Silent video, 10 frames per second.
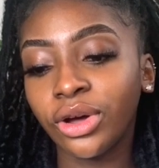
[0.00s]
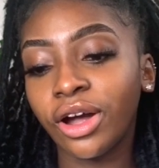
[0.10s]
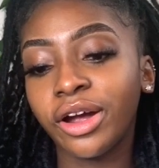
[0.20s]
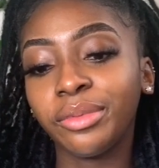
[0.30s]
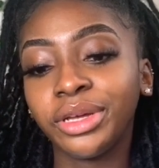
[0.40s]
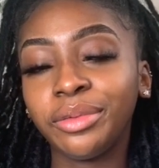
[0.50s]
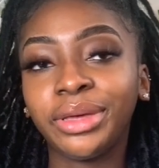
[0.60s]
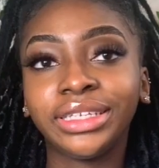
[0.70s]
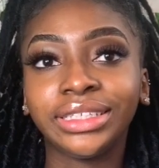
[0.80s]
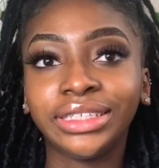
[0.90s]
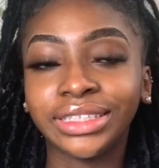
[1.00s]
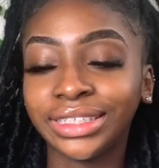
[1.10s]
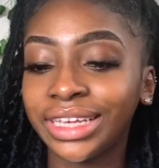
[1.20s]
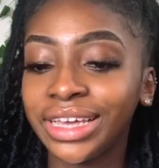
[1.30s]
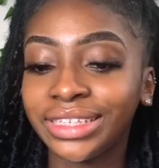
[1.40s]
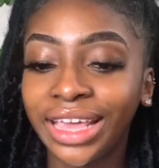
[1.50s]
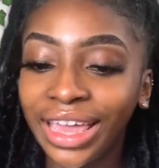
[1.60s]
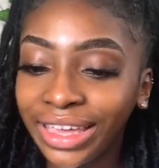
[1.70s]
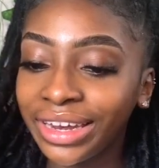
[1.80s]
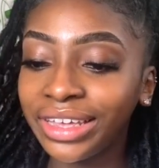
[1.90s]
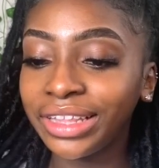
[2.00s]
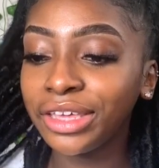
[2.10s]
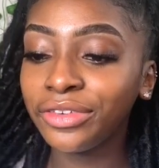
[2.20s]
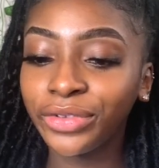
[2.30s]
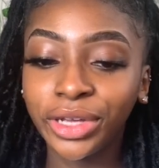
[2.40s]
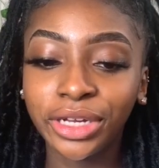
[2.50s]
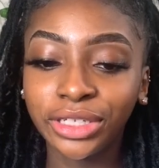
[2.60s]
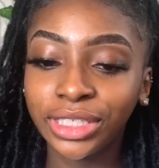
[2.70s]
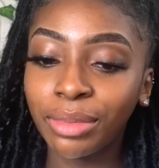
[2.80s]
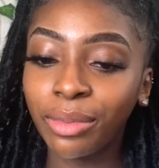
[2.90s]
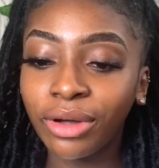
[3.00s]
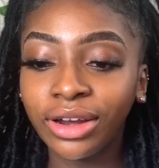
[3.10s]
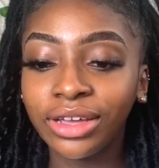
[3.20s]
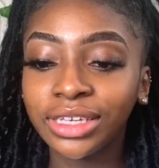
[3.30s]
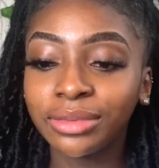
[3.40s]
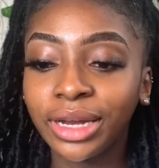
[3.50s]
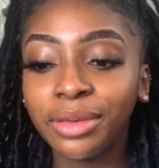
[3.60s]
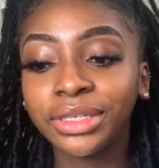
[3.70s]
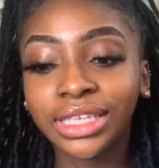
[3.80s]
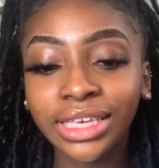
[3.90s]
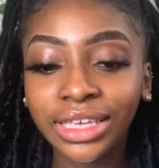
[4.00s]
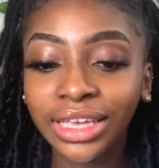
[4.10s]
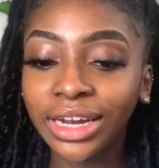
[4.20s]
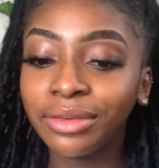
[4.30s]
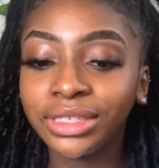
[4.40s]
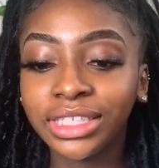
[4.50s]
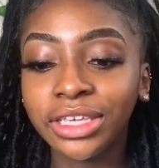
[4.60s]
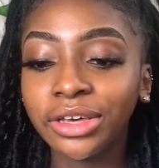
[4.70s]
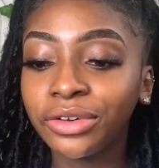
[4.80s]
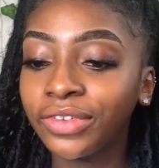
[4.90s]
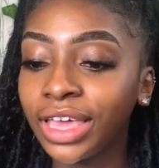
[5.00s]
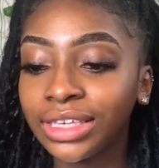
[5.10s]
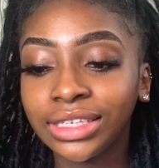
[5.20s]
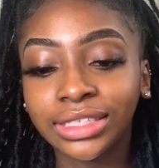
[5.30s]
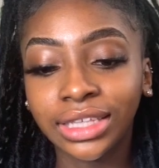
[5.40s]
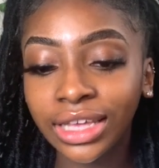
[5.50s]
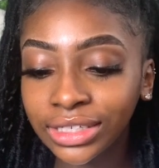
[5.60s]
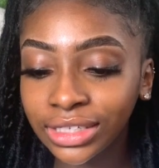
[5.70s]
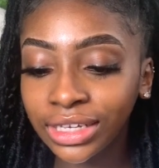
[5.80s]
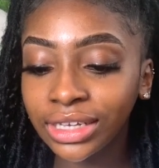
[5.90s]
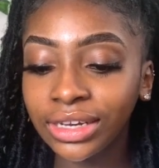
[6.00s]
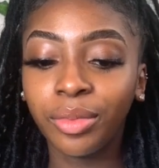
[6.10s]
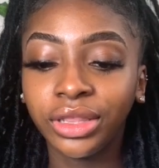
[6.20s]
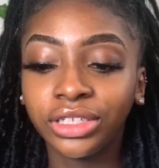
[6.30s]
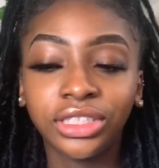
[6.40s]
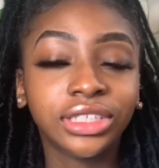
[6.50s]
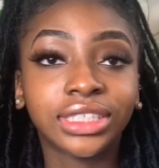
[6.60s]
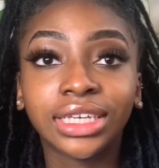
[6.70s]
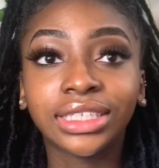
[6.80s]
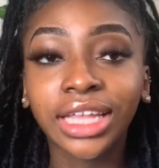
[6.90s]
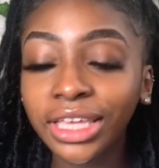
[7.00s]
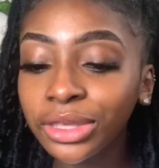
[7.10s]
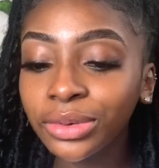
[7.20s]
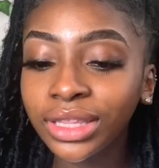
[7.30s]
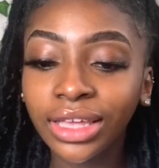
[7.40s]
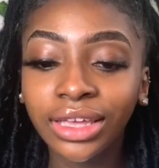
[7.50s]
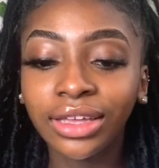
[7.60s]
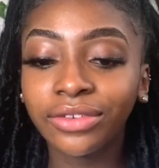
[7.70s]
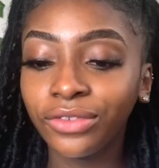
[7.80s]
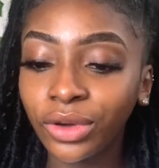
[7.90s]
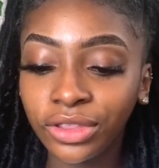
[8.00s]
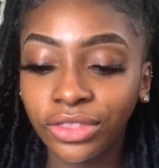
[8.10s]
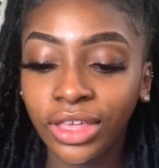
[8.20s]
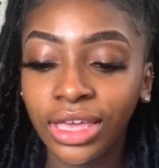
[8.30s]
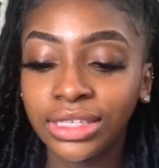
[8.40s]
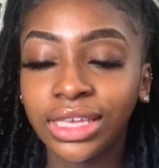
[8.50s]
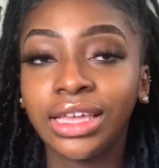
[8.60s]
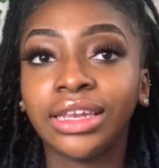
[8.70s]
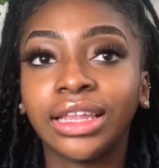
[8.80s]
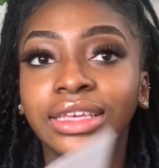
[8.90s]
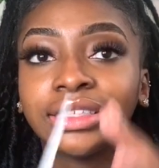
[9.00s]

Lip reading: card, but it basically just says, hey Kanae, thank you for your interest in my products. My name is Kiki and I'm the CEO of the K-Kiss collection. And then she just says thank you at the end, a few other things, and like